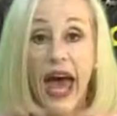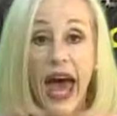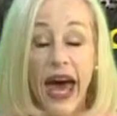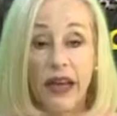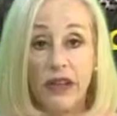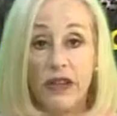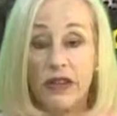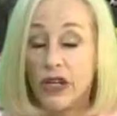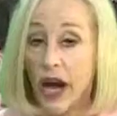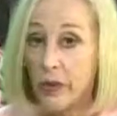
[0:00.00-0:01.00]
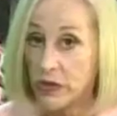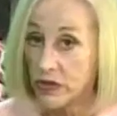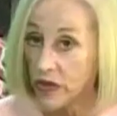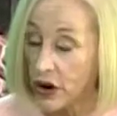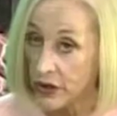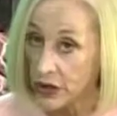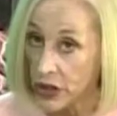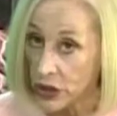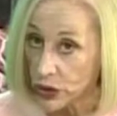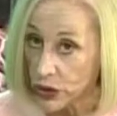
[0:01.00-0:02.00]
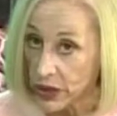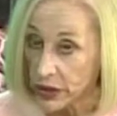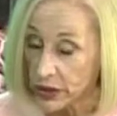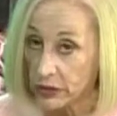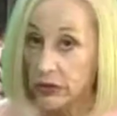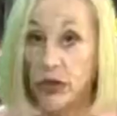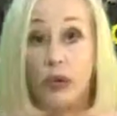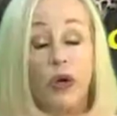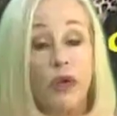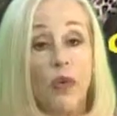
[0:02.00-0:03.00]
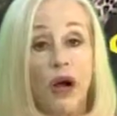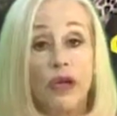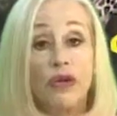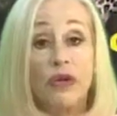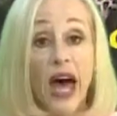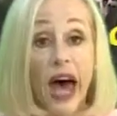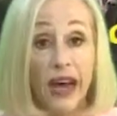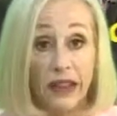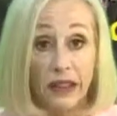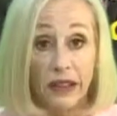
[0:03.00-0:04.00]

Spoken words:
and the time was very, very short. you wouldn't want to do that.